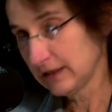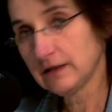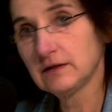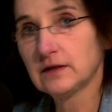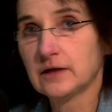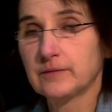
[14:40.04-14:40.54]

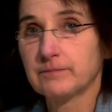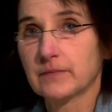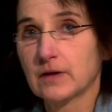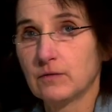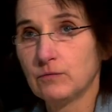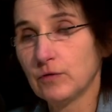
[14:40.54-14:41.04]

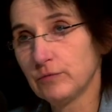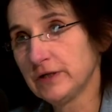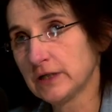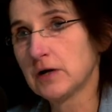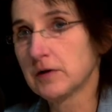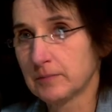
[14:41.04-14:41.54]
In what
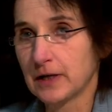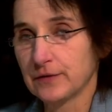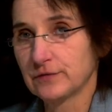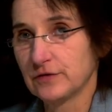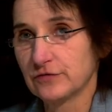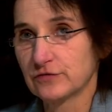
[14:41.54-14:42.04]
we know
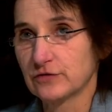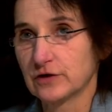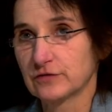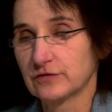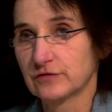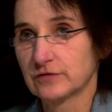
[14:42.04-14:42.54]
about these
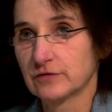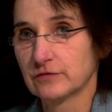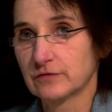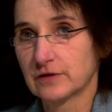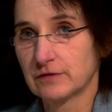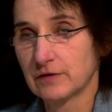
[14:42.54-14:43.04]
structures,
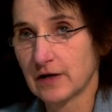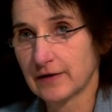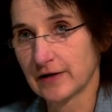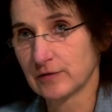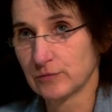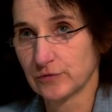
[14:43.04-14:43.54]
so there
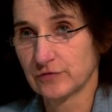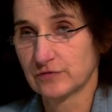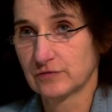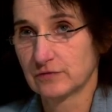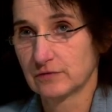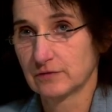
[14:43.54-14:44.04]
are
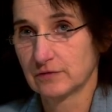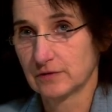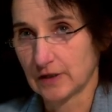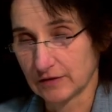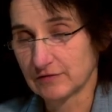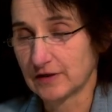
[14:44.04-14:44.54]
animals,
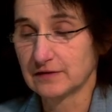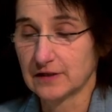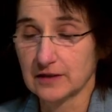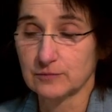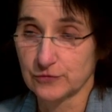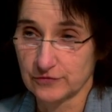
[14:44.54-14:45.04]

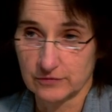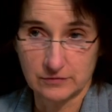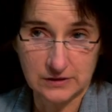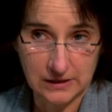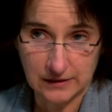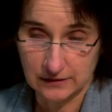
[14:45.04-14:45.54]
extant animals,
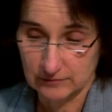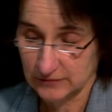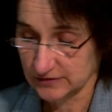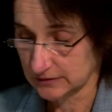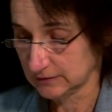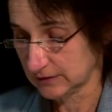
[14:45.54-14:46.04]
that retain
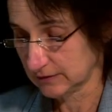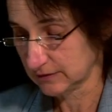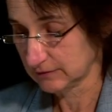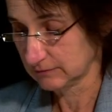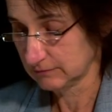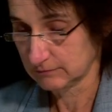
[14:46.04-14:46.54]
them. So there
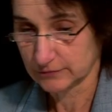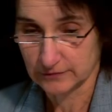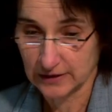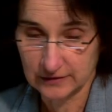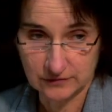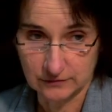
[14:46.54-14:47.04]
are
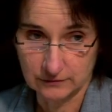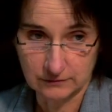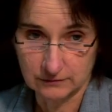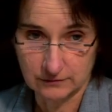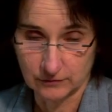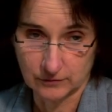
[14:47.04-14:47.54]

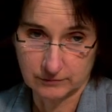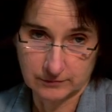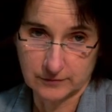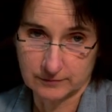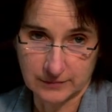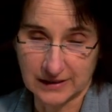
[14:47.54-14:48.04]
parietal or
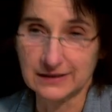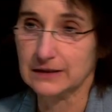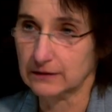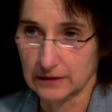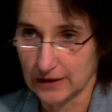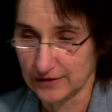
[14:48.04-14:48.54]

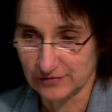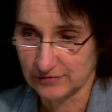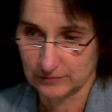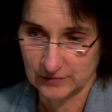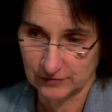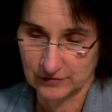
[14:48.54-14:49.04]
pineal eyes,
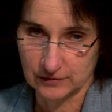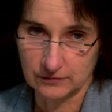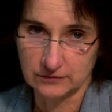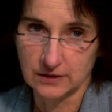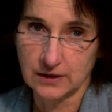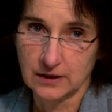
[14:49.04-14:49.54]
sometimes they're
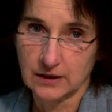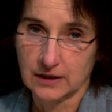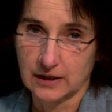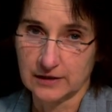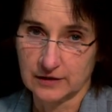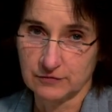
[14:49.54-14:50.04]
called,
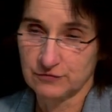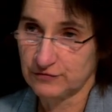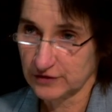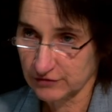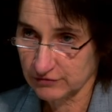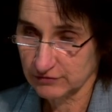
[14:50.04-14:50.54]
in
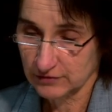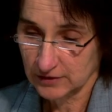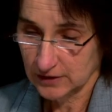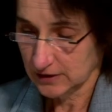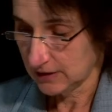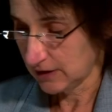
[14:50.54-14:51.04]
fish.
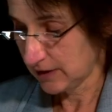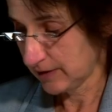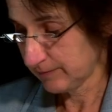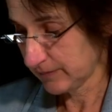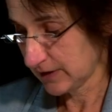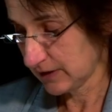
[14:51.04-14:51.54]

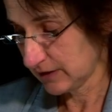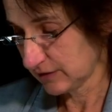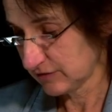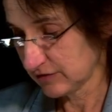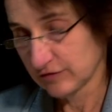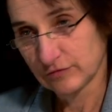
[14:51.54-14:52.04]
They
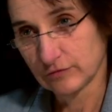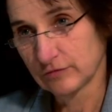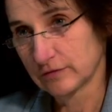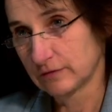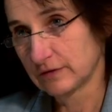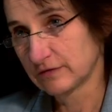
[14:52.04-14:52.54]
exist
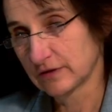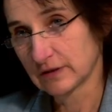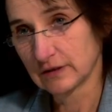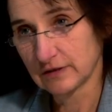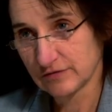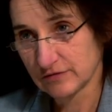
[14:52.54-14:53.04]
also in
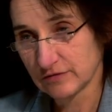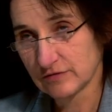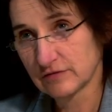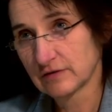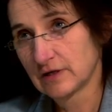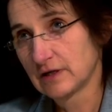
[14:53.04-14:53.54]
certain
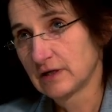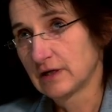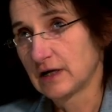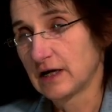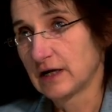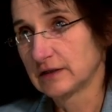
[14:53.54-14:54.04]
lizards,
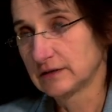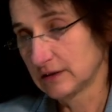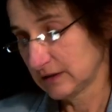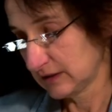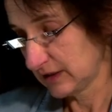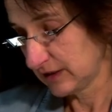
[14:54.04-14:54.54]

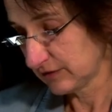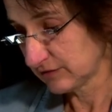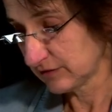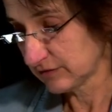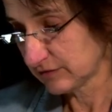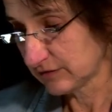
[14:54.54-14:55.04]
and they
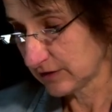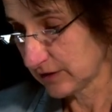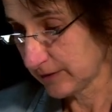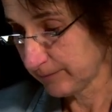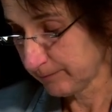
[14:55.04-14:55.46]
exist